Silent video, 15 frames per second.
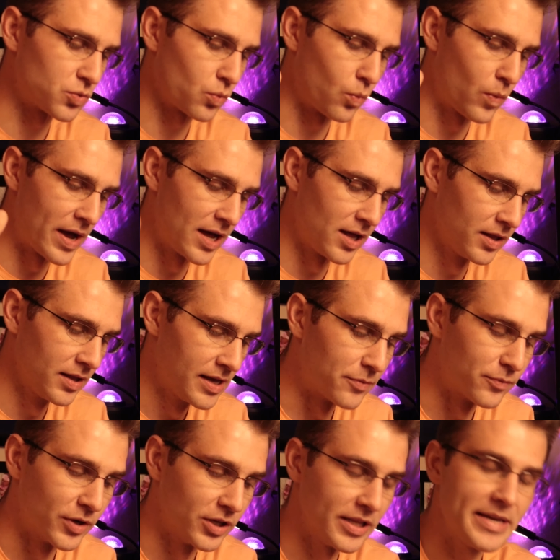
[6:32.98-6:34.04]
as well.
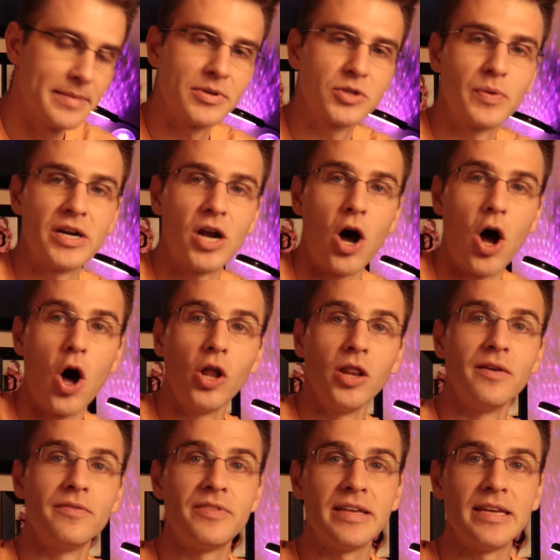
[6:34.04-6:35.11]
And really, between
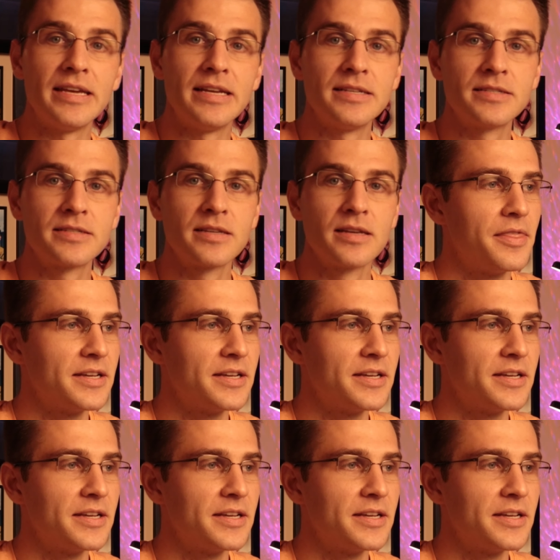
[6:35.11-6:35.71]
all of these,